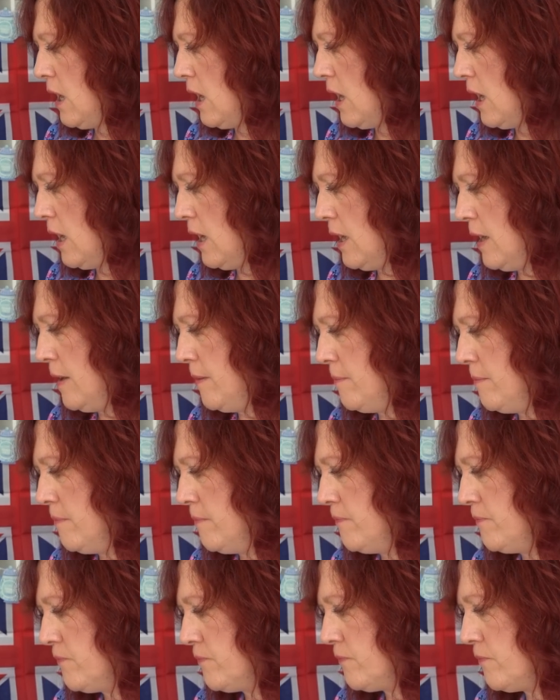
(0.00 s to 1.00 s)

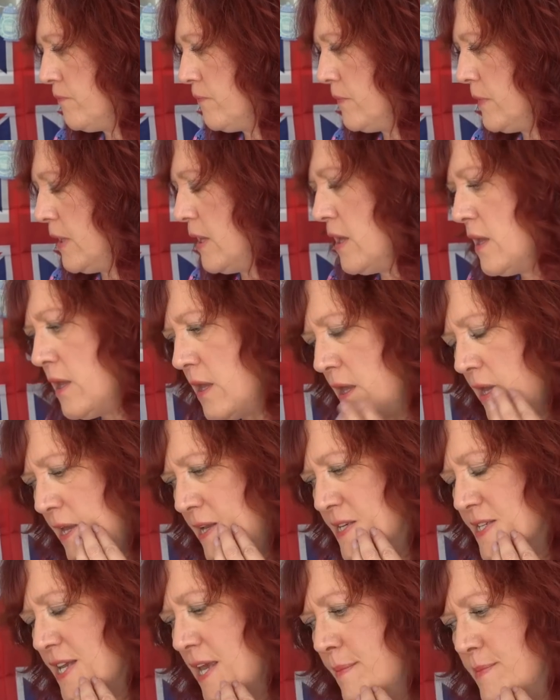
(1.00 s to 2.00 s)
in
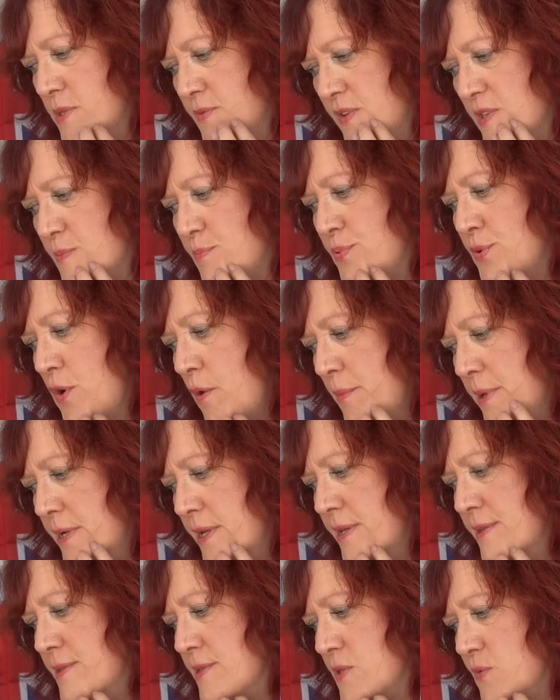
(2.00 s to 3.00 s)
terms of its
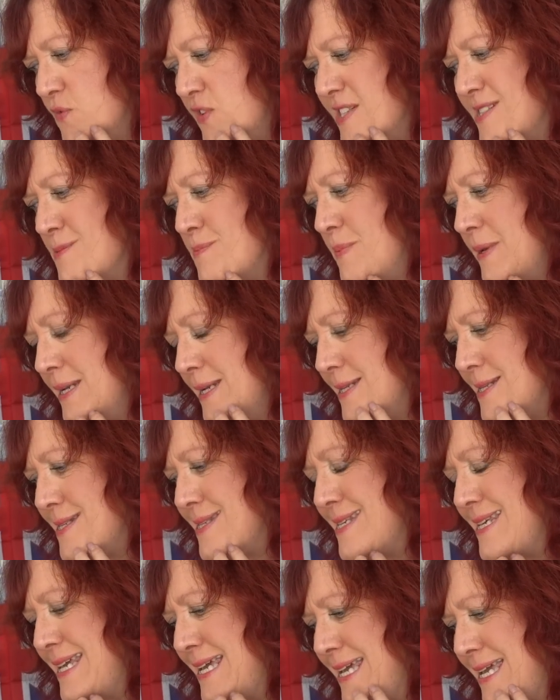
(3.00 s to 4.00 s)
prominence,
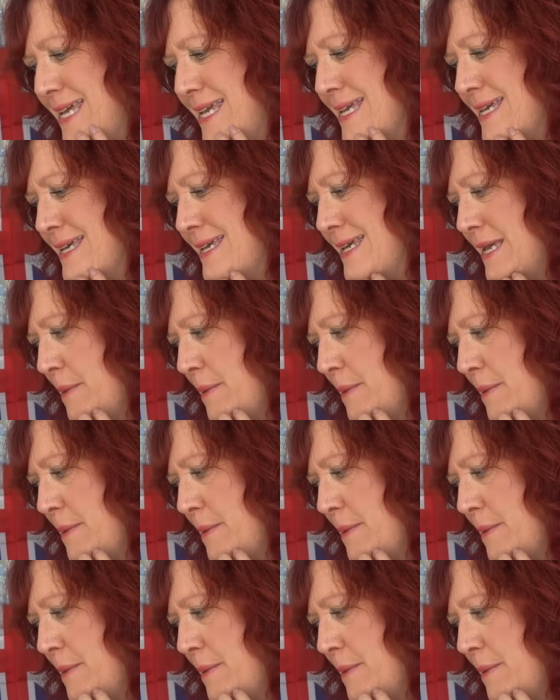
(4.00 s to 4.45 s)
visibility,